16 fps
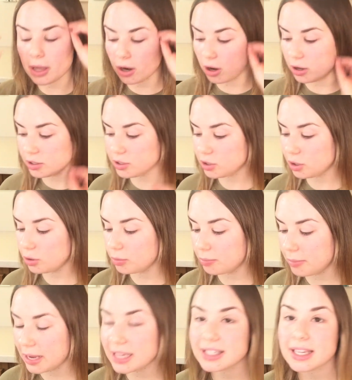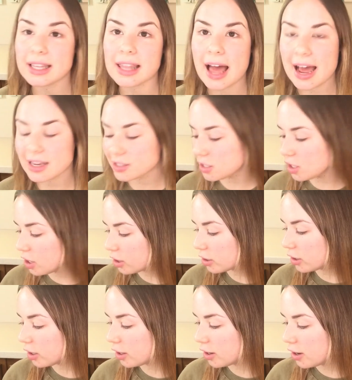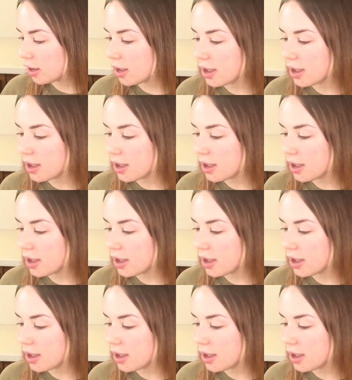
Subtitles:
and also makes it last longer.